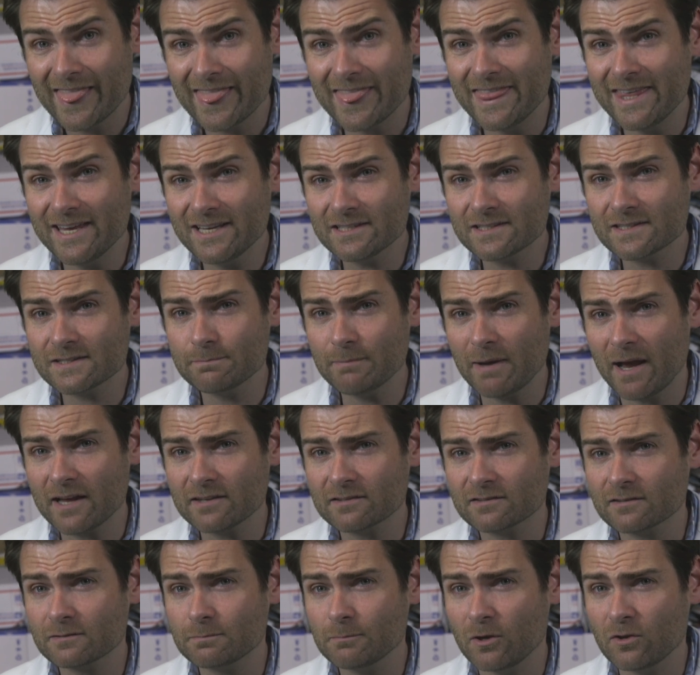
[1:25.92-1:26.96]
This
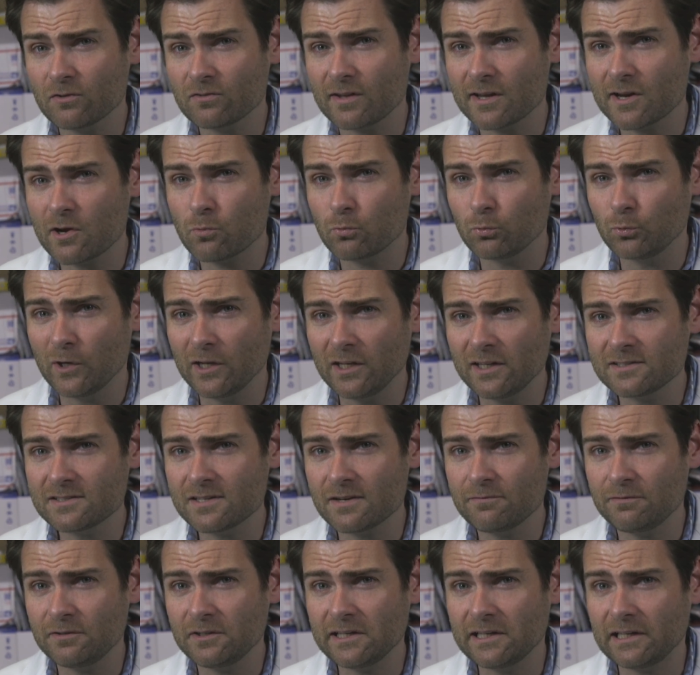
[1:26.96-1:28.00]
mask smells like a
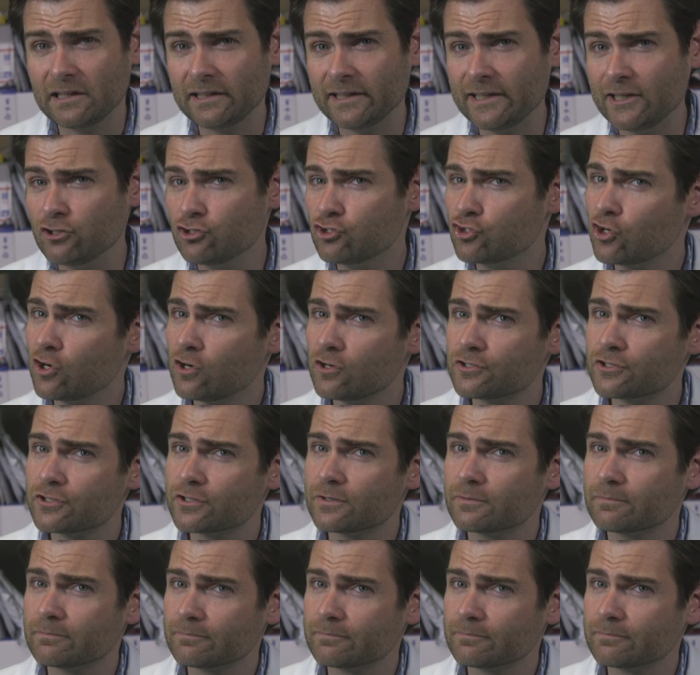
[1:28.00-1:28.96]
relatively clean church